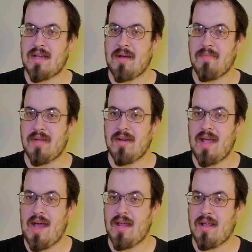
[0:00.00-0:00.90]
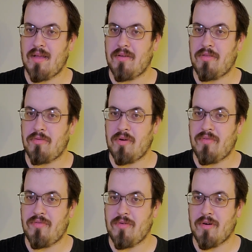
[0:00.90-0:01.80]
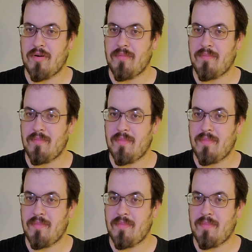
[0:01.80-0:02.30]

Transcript: come in at a 3-4.